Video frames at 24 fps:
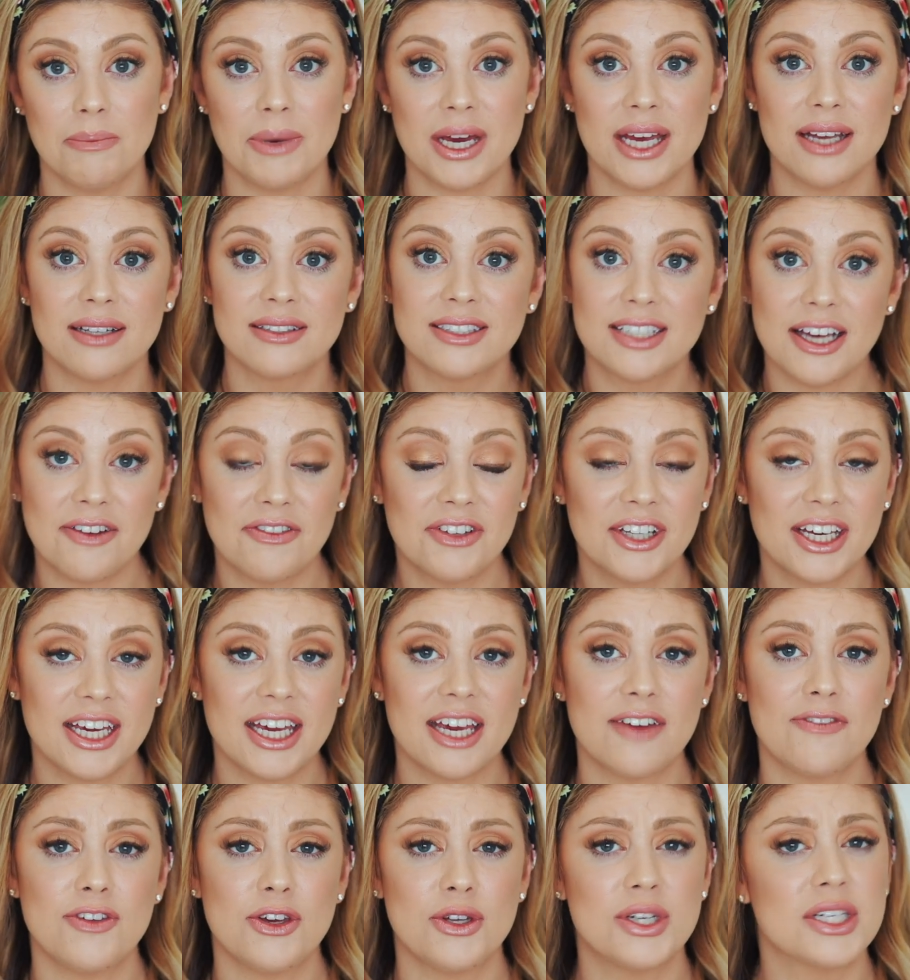But
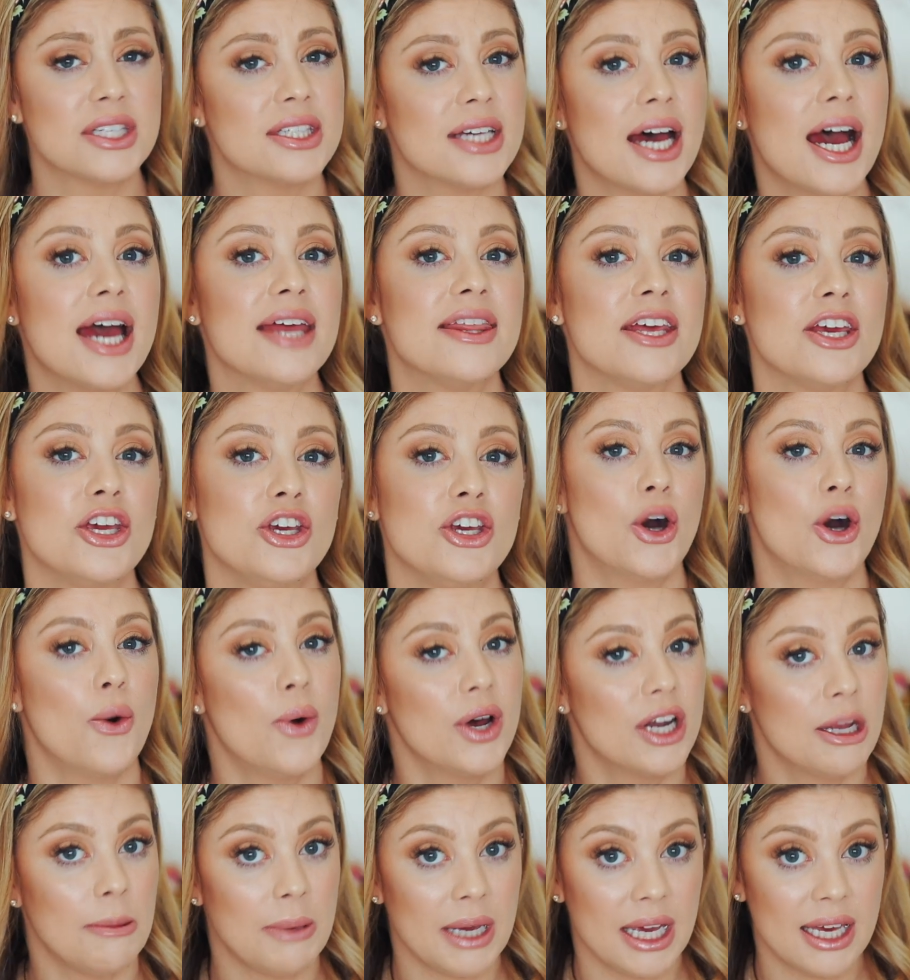definitely, if you decide don't
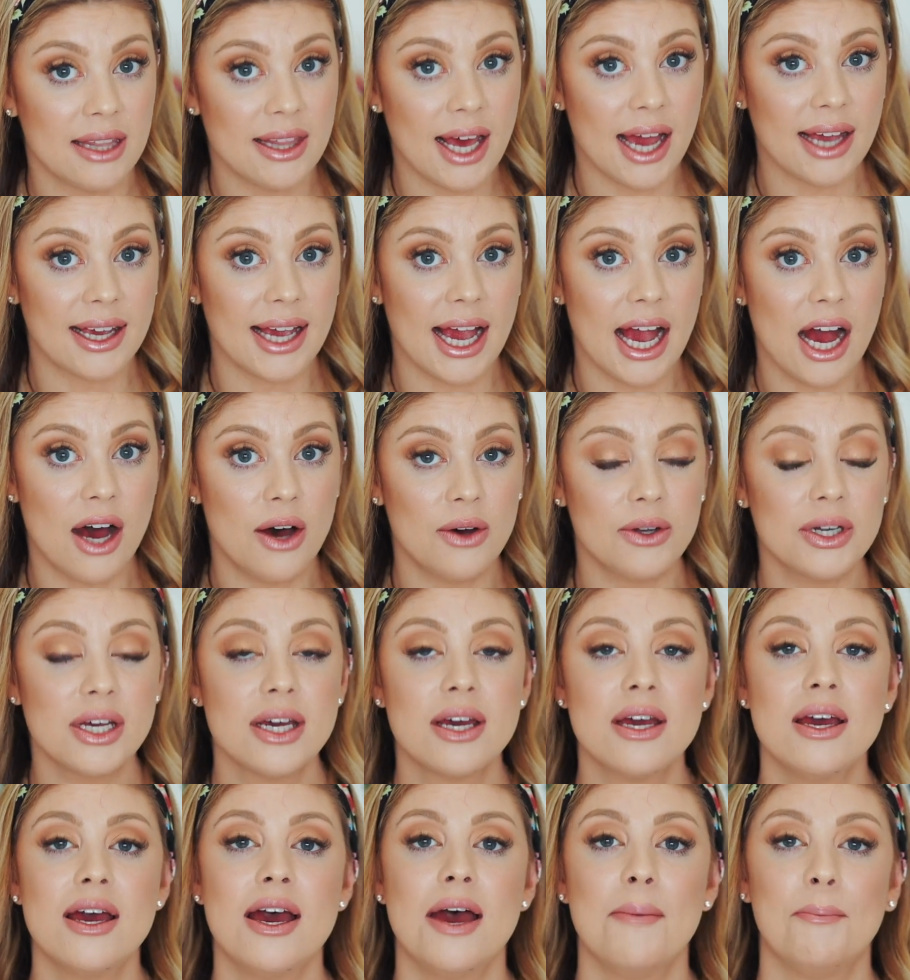want to be in that gown,
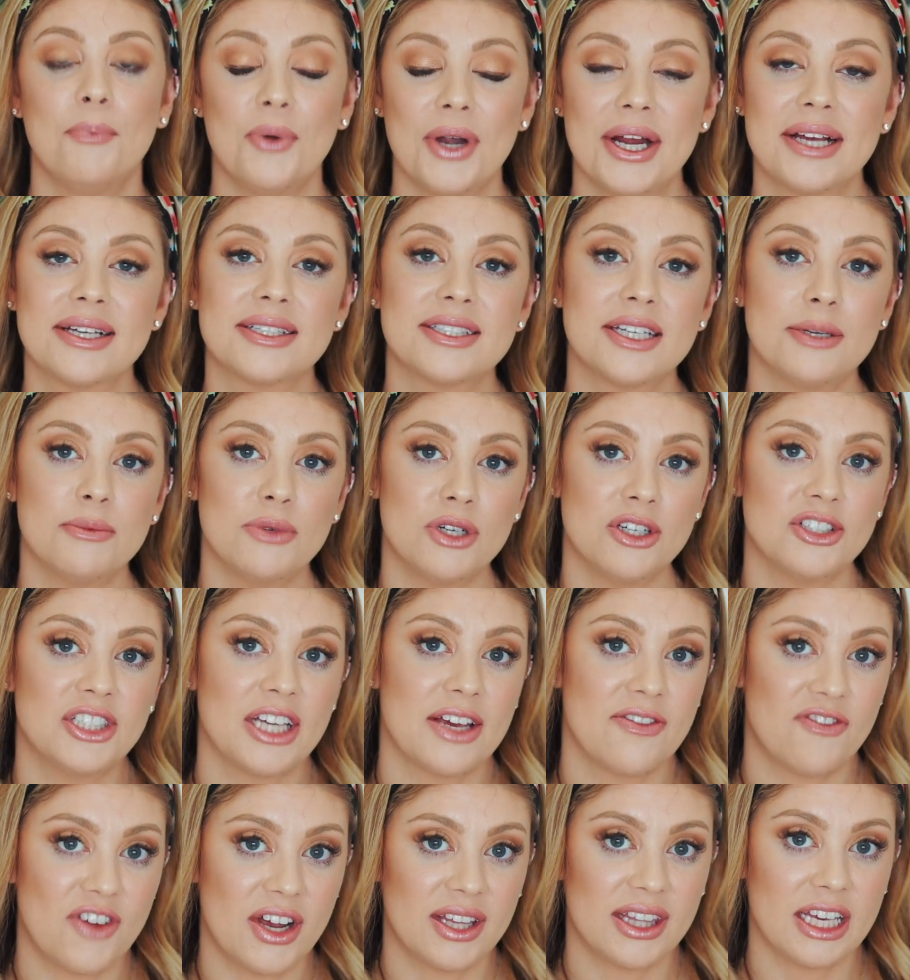bring some
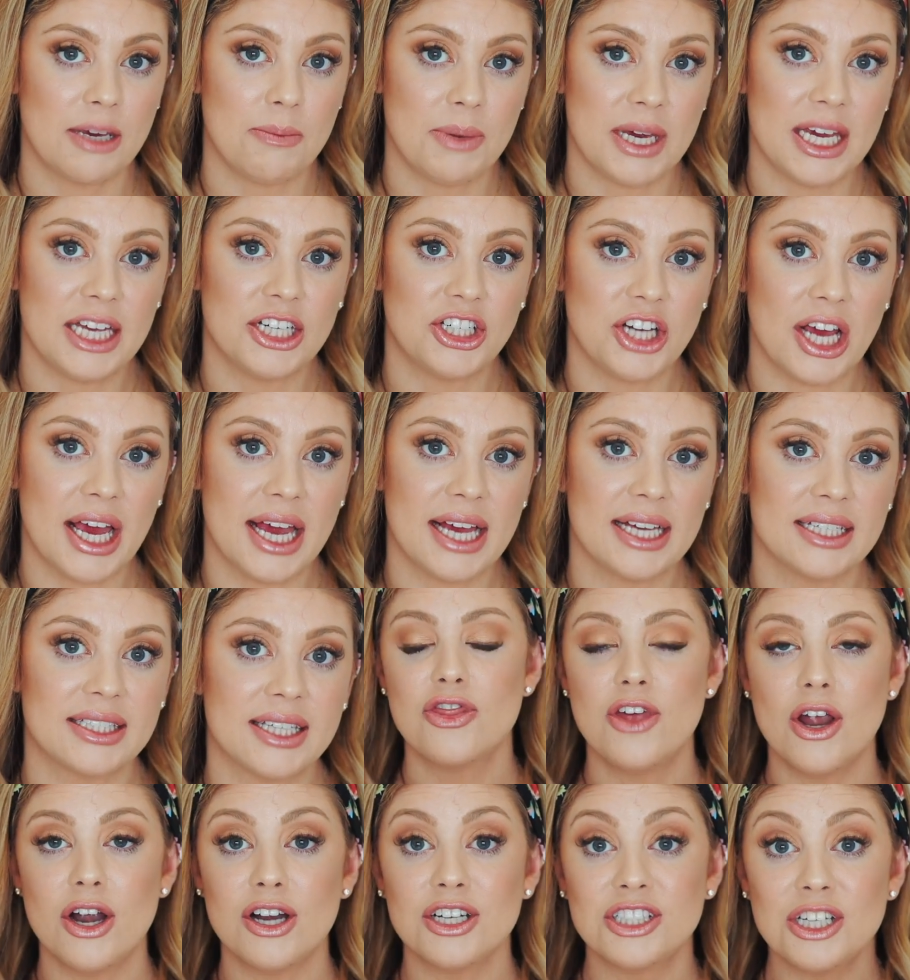nursing friendly PJs.
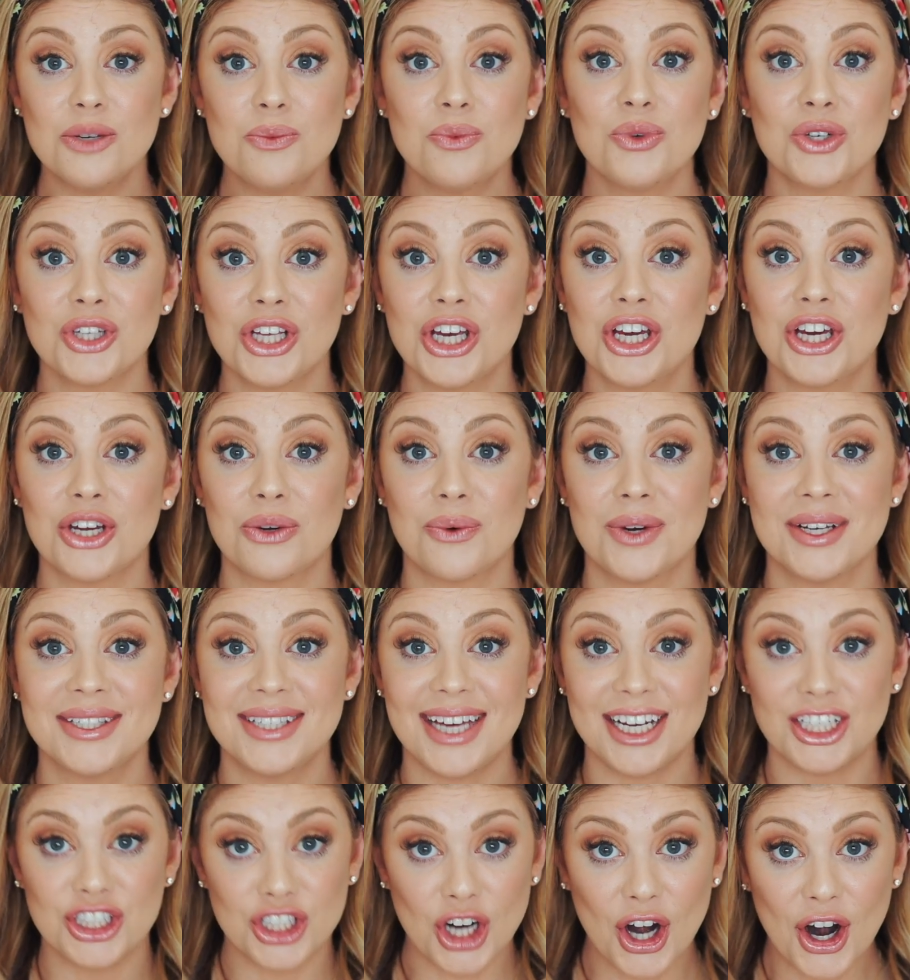There are some really good ones
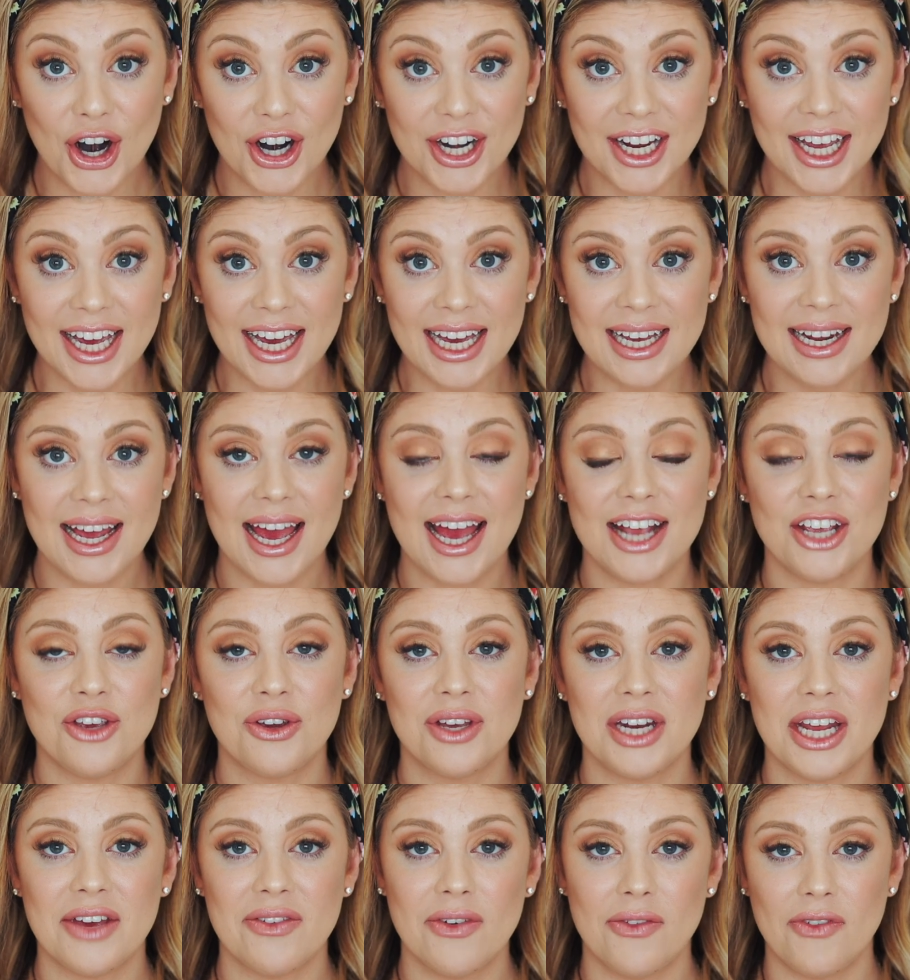at Target, and you
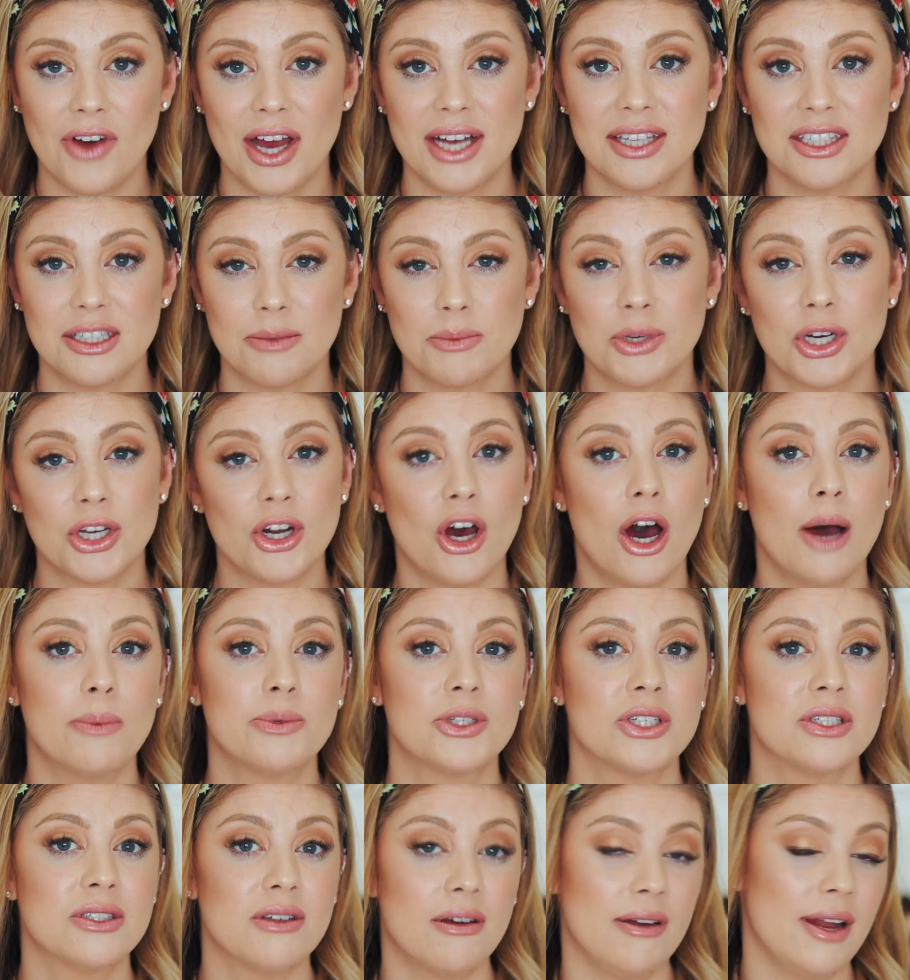can even find some good
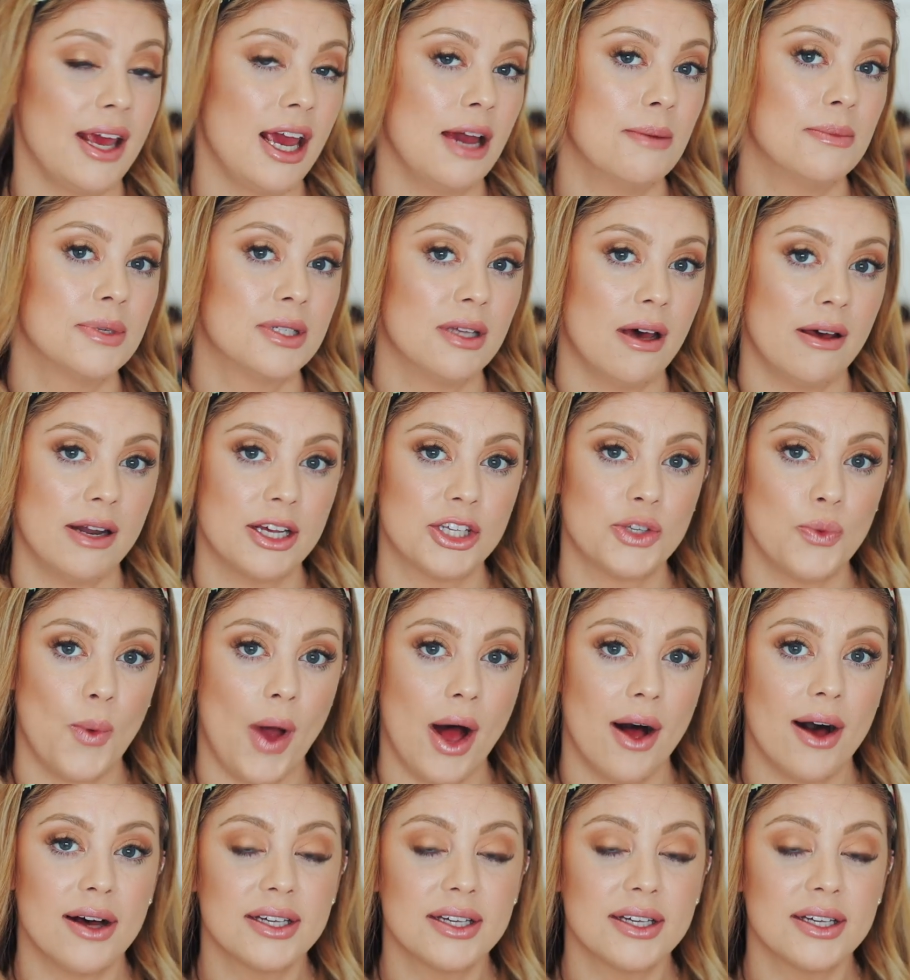options on Amazon as well.